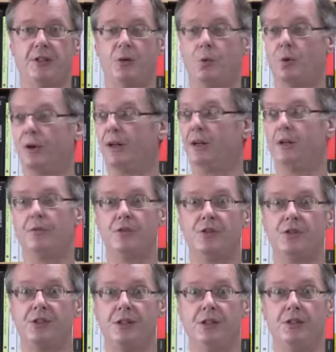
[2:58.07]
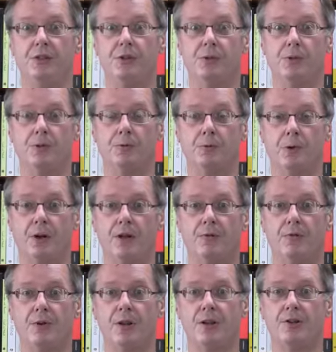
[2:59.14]
working overseas or working
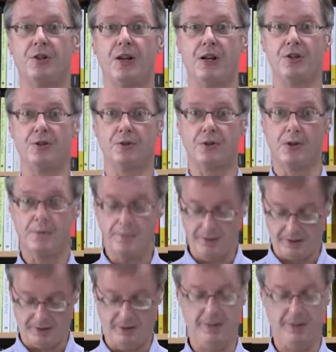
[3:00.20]
for an international company